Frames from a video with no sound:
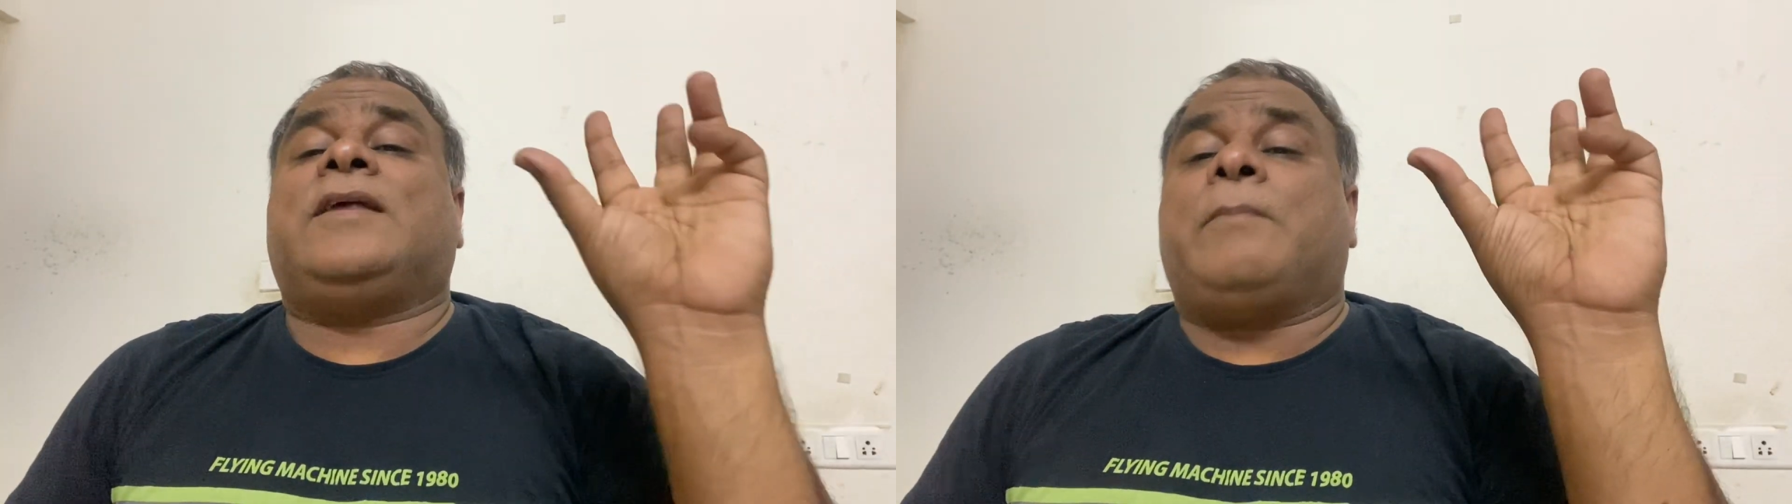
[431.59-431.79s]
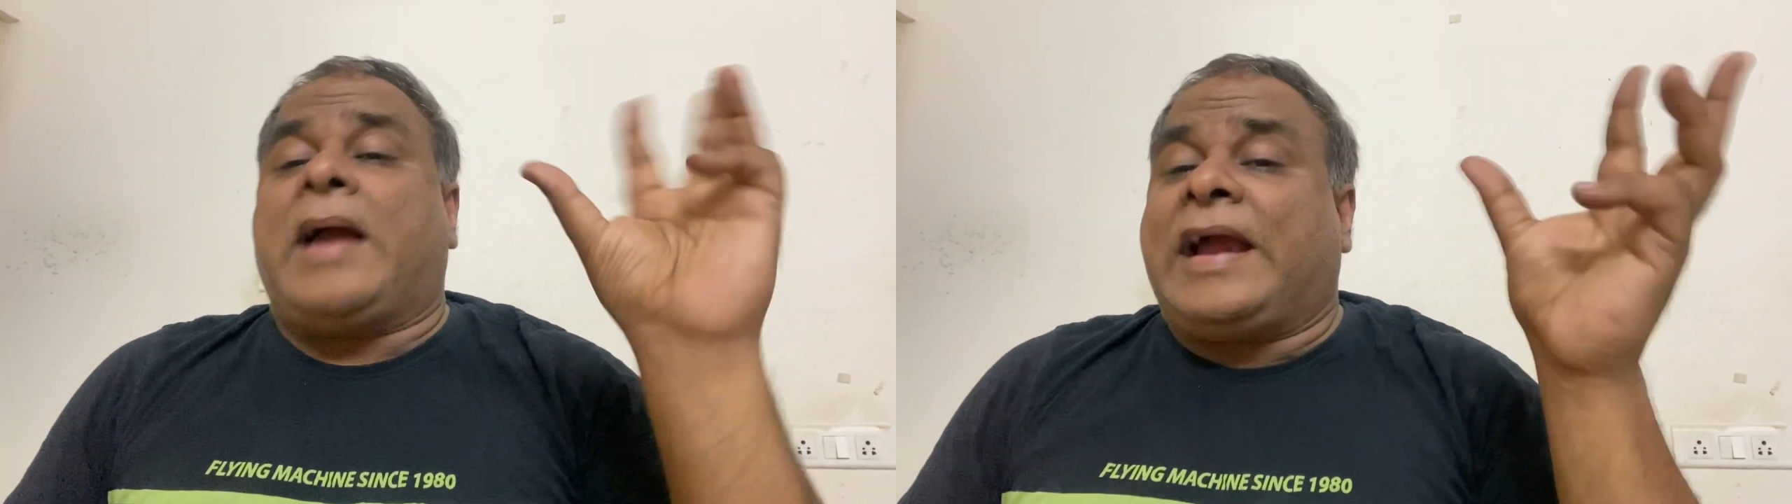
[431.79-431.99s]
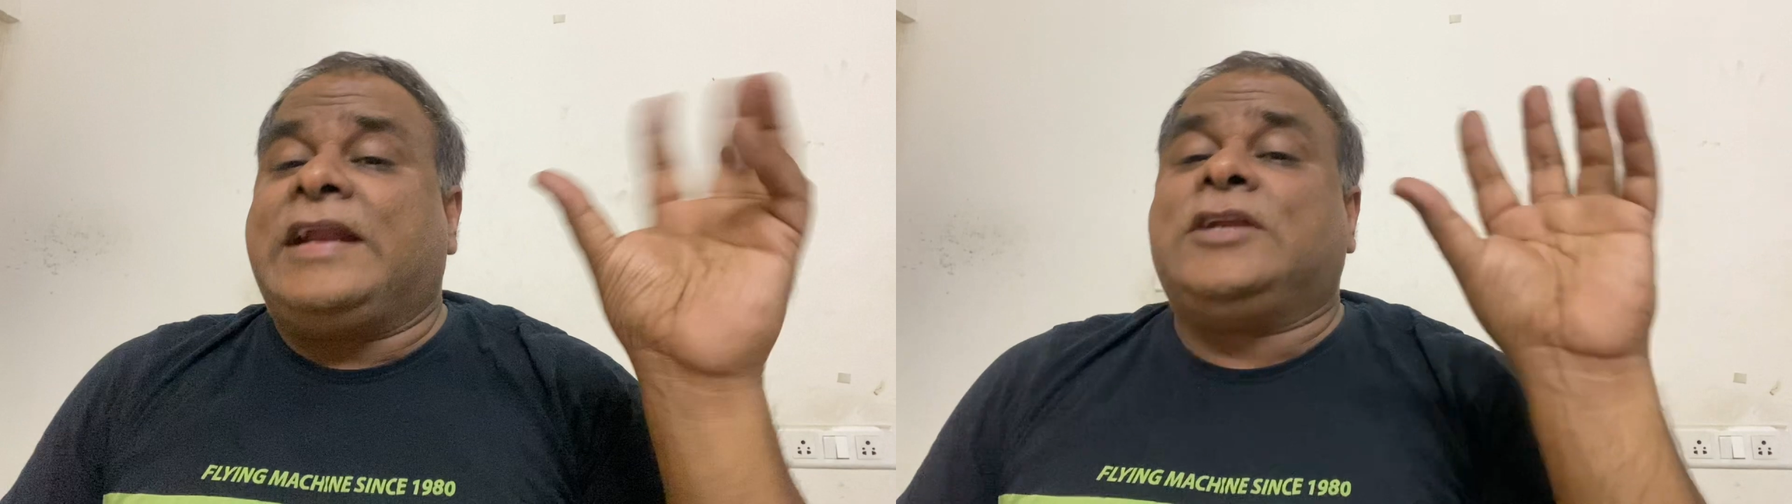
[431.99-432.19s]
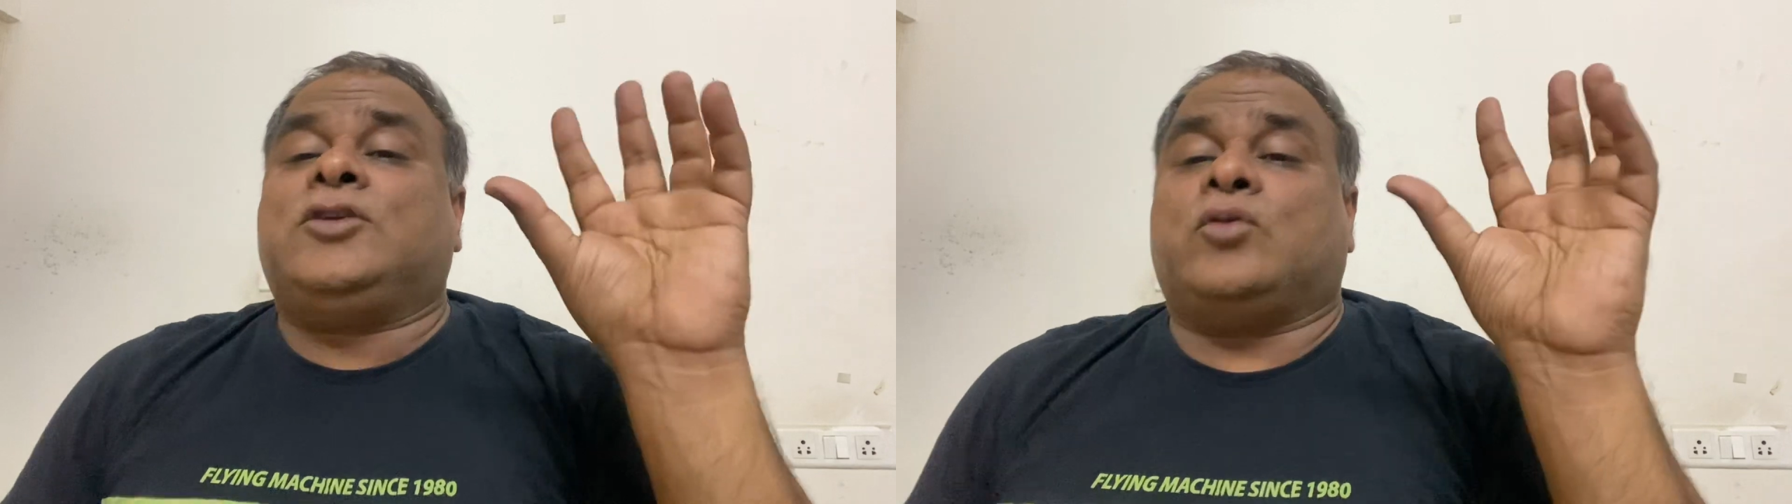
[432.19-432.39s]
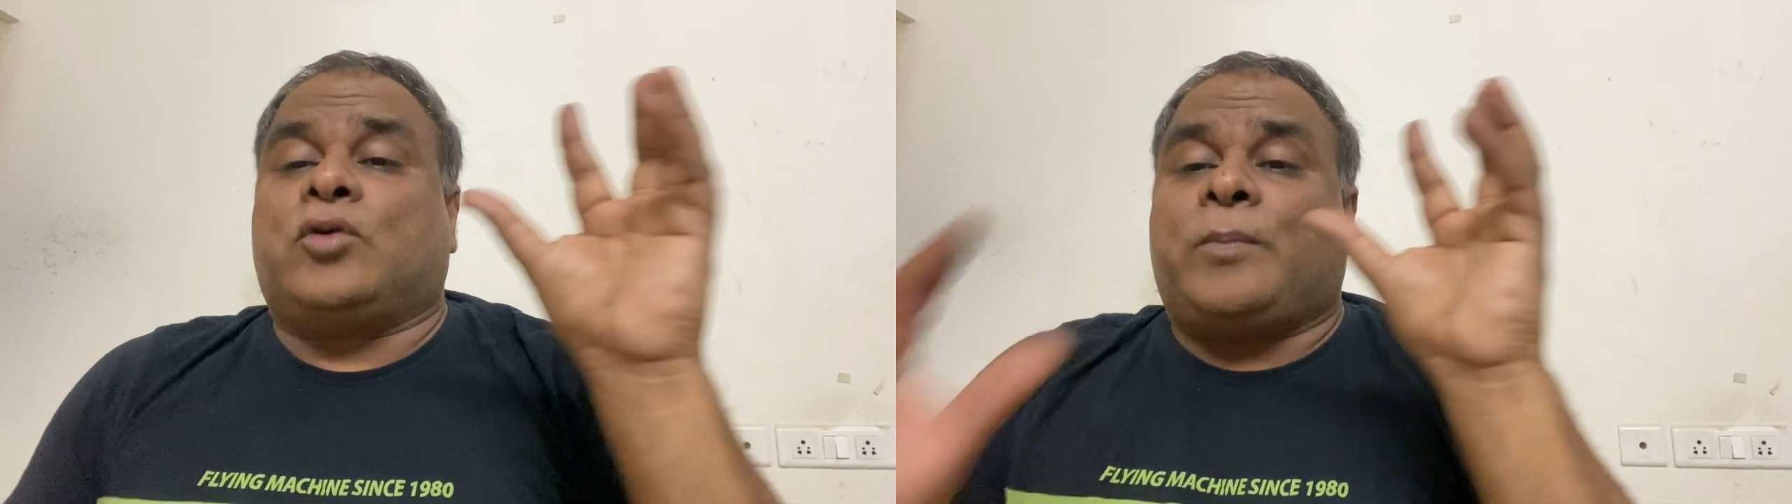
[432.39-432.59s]

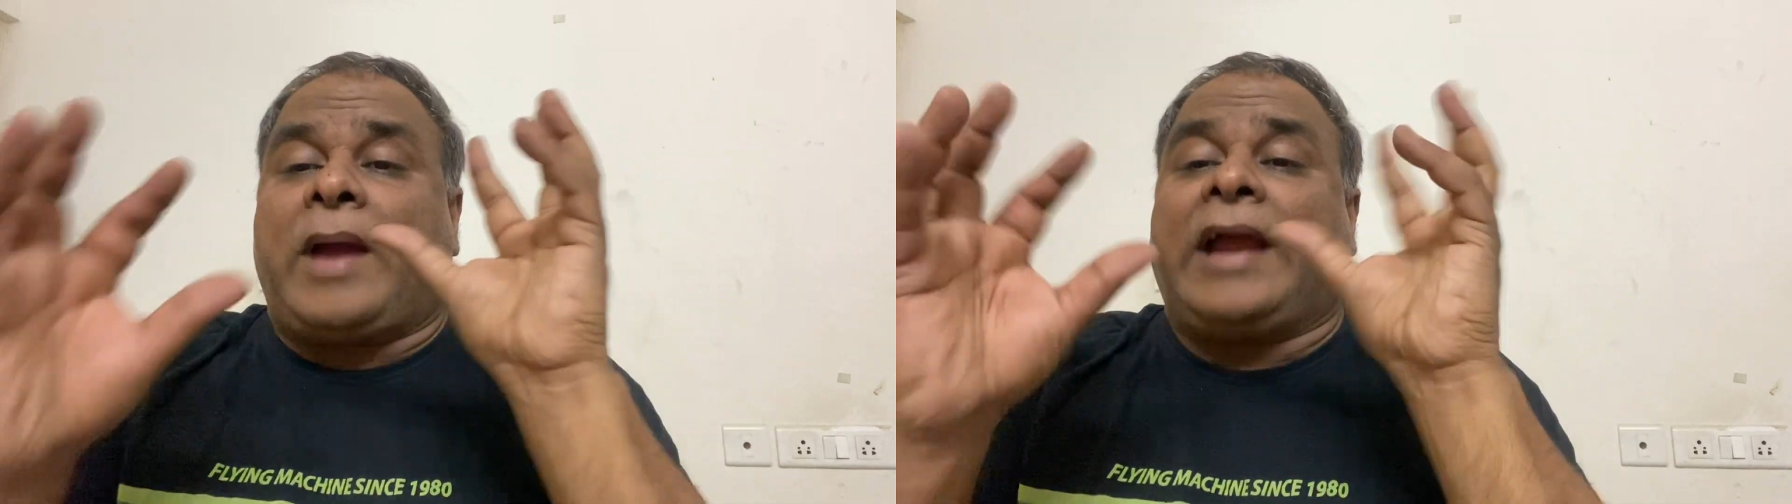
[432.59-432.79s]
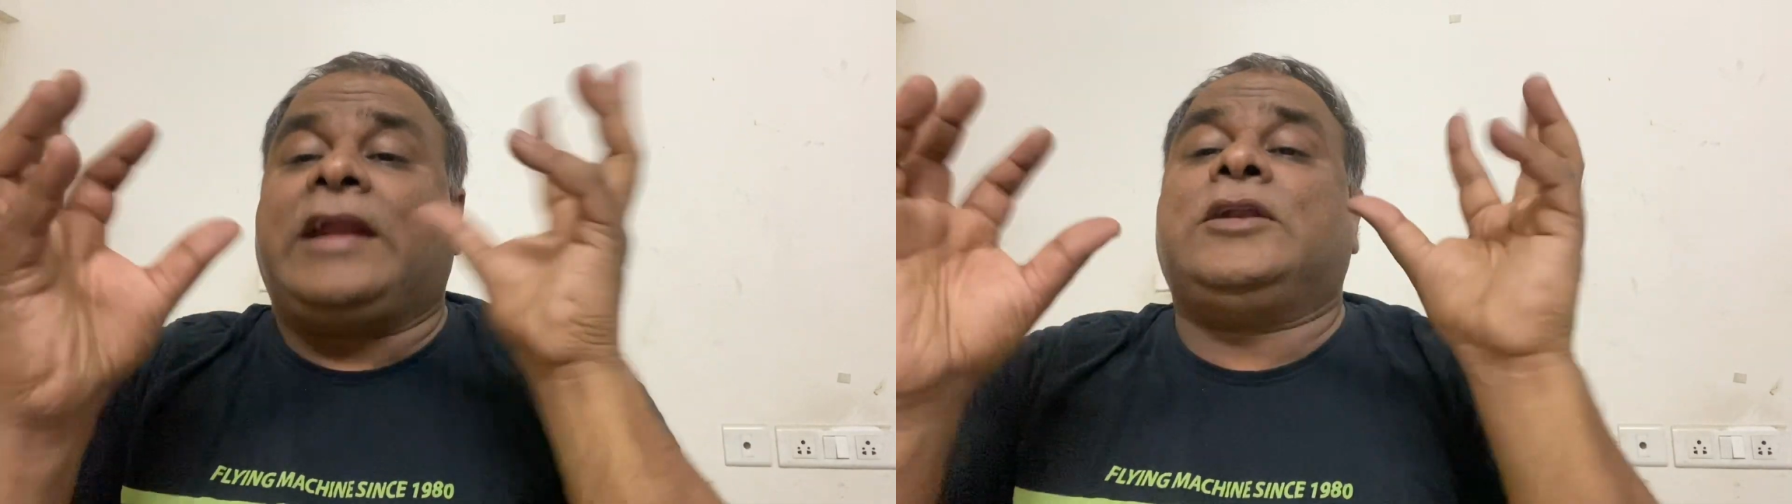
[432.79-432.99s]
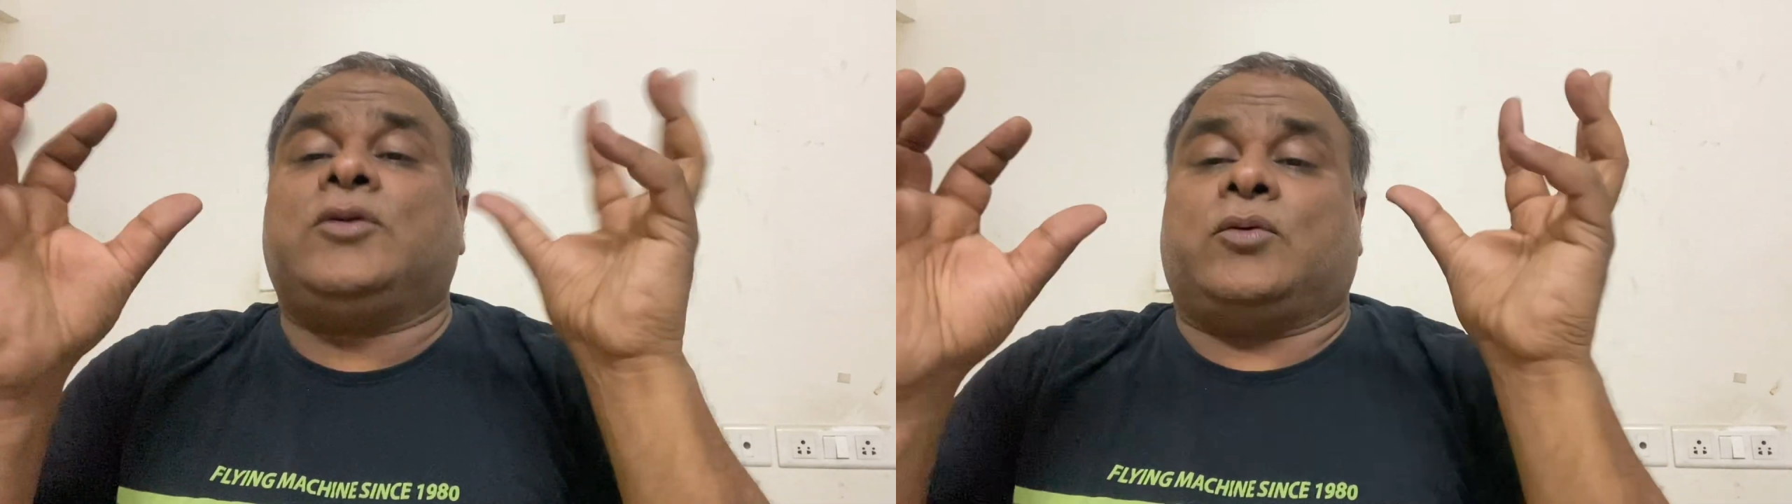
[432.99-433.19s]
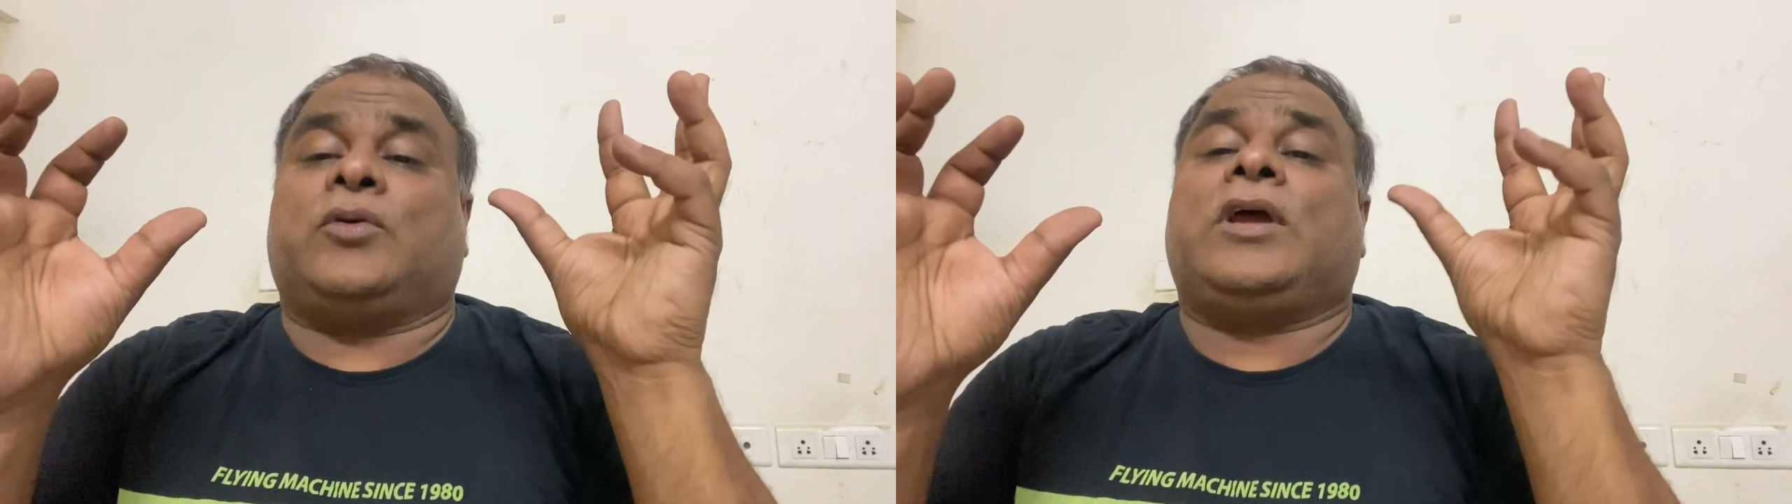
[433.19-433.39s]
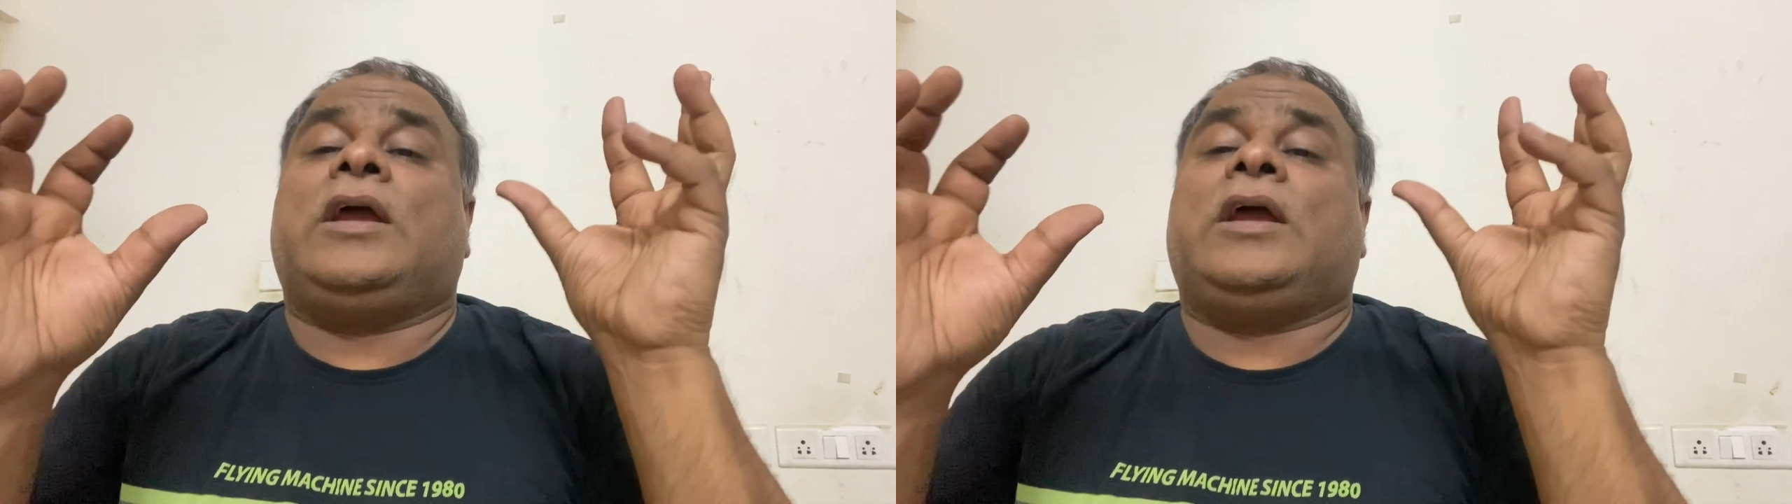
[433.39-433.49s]
magnitude.